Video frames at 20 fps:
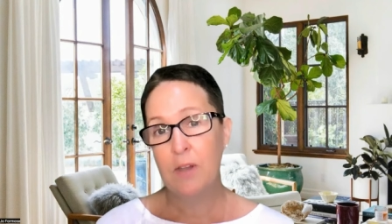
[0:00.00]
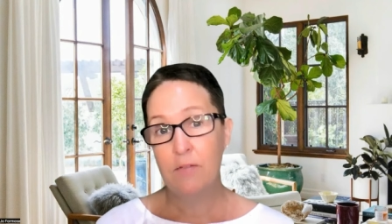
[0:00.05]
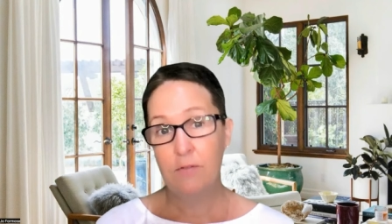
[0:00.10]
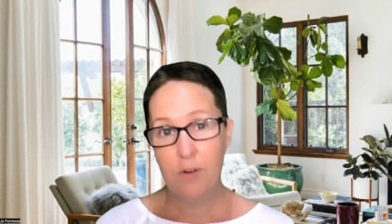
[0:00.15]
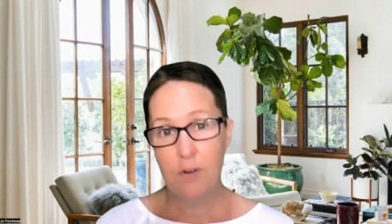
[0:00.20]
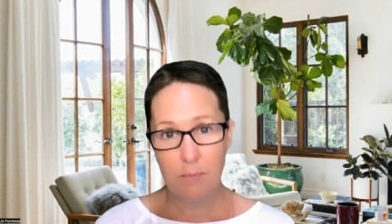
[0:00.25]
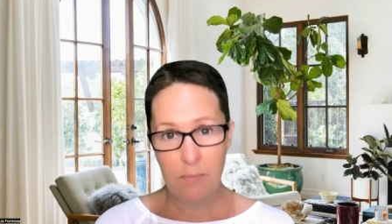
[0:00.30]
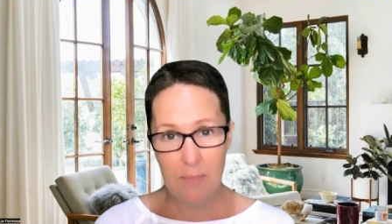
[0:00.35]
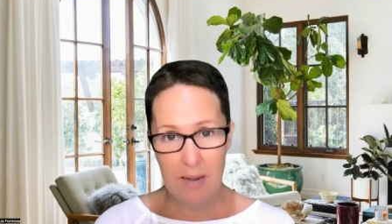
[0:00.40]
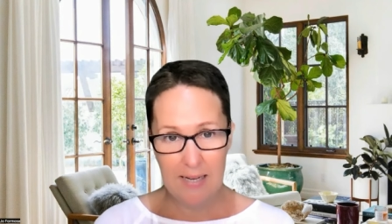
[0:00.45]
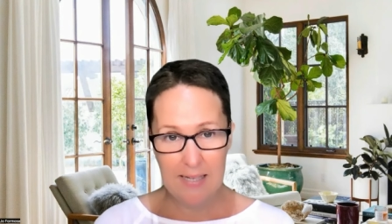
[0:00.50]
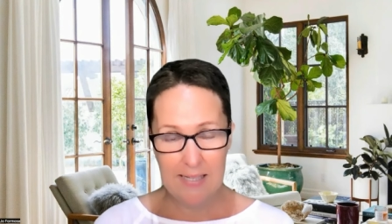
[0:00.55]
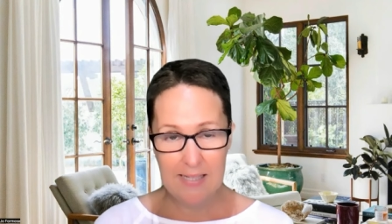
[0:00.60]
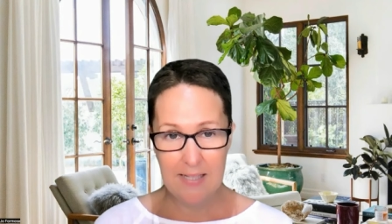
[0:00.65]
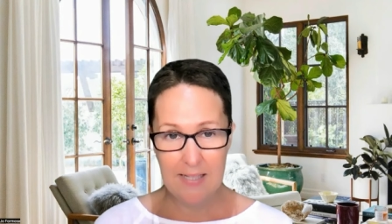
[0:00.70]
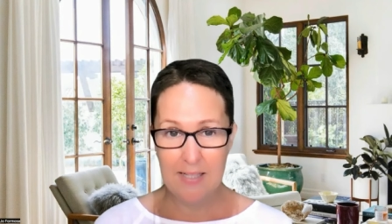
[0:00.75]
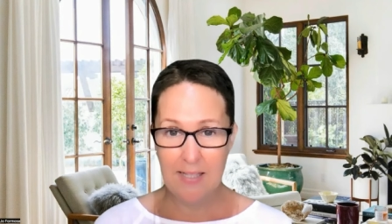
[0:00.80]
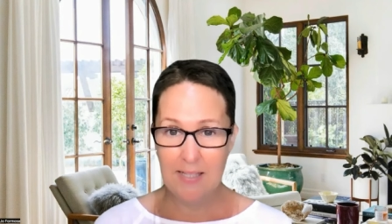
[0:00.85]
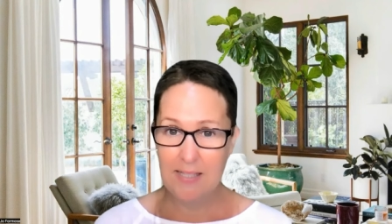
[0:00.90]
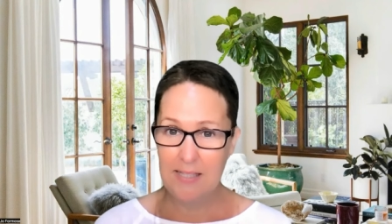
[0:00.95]

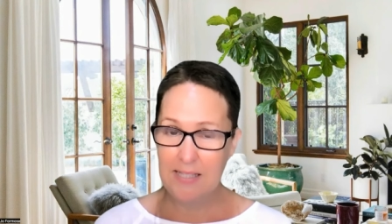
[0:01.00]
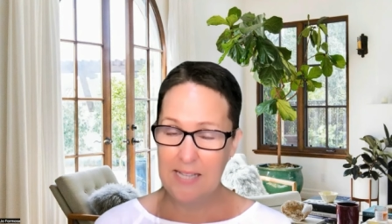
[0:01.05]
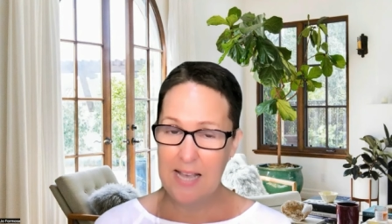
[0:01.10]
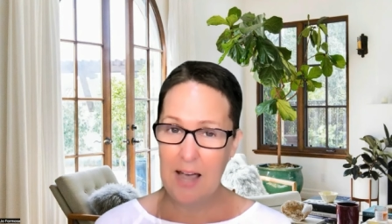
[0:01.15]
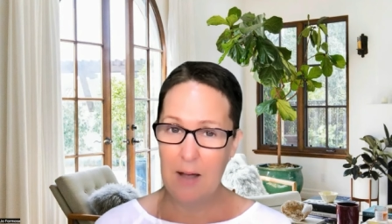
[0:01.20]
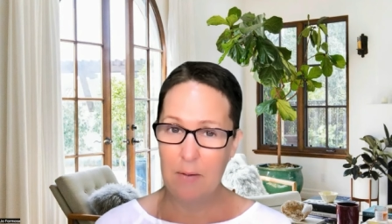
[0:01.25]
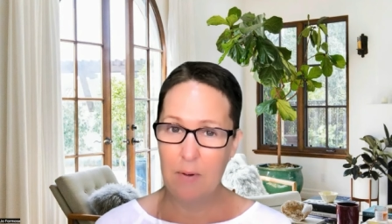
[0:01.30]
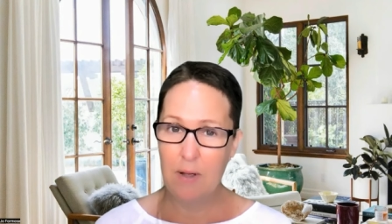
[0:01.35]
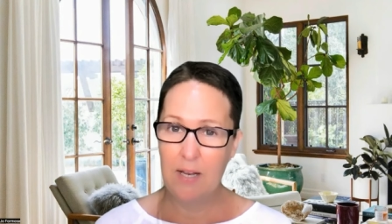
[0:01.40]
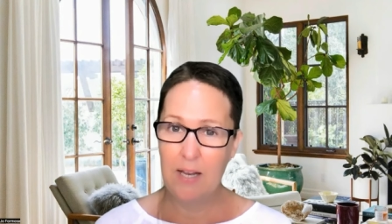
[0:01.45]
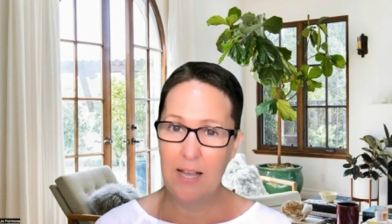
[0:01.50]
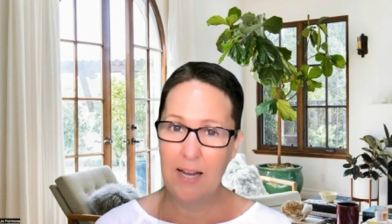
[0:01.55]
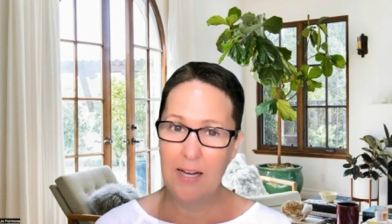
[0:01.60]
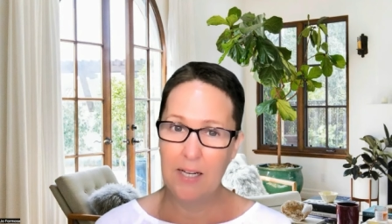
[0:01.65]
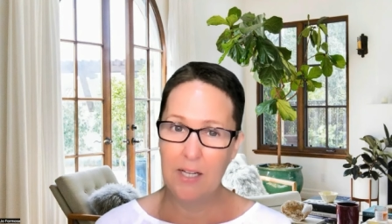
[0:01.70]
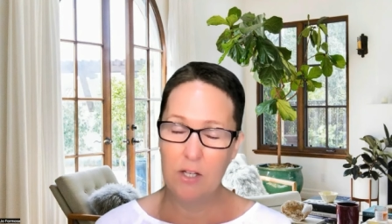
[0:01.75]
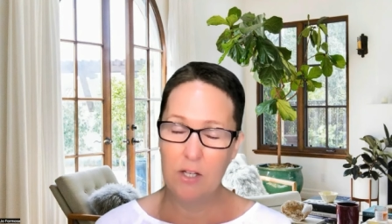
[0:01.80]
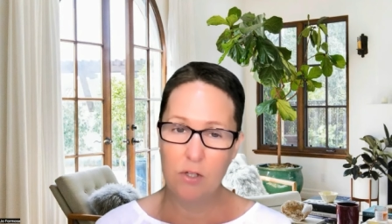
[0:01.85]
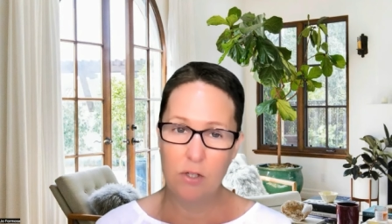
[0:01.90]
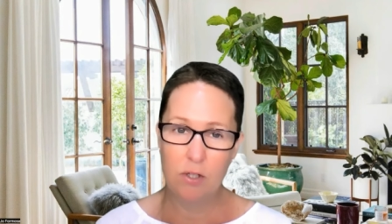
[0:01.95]
fermented, sour,
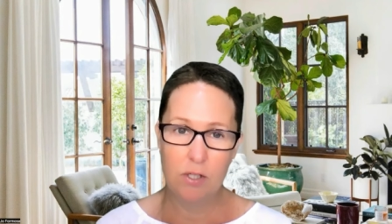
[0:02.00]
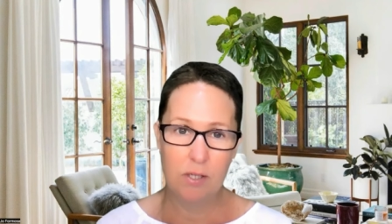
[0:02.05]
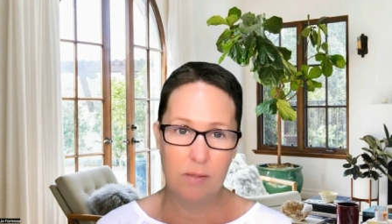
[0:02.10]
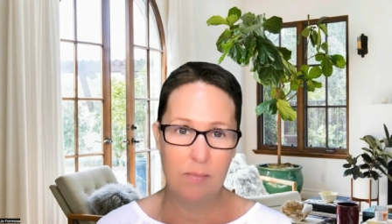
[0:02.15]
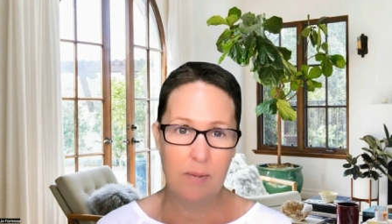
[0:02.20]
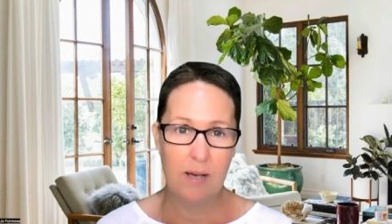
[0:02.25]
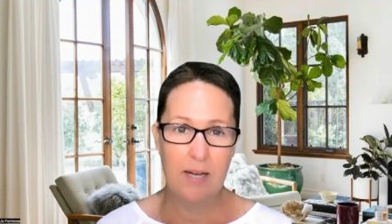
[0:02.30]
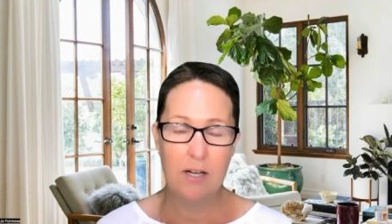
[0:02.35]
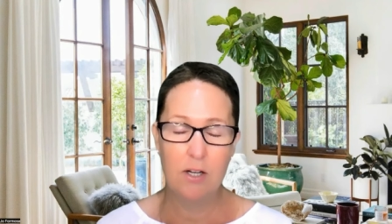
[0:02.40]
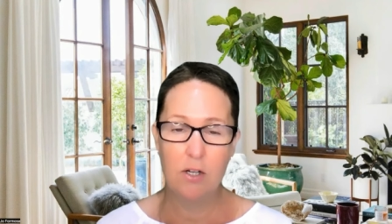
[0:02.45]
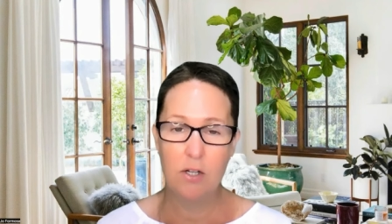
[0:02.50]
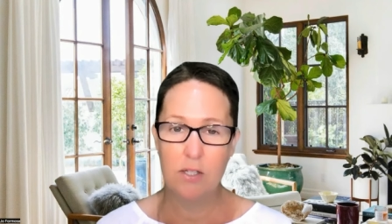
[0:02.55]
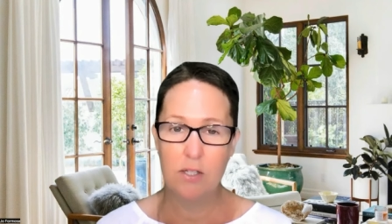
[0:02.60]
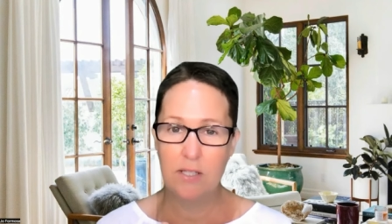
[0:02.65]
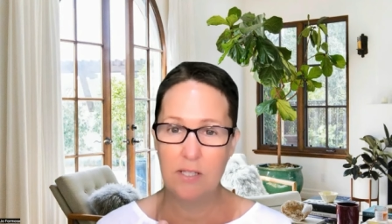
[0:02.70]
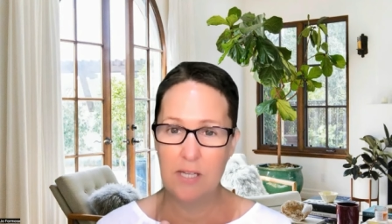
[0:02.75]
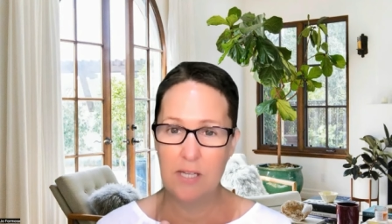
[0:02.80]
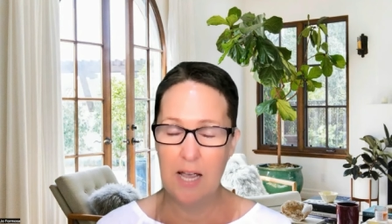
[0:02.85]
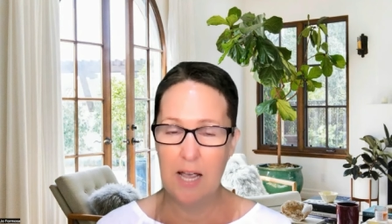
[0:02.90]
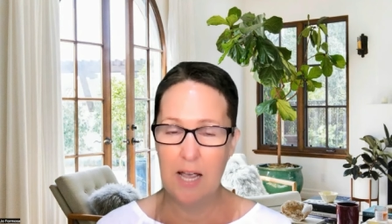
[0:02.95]
like,
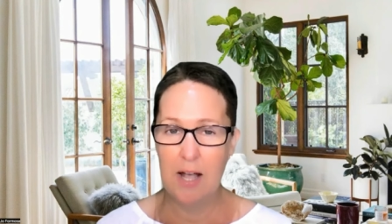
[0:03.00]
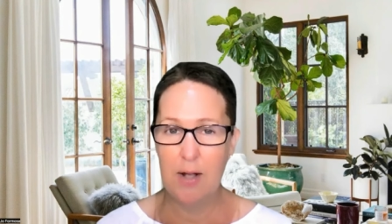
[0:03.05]
tomatoes,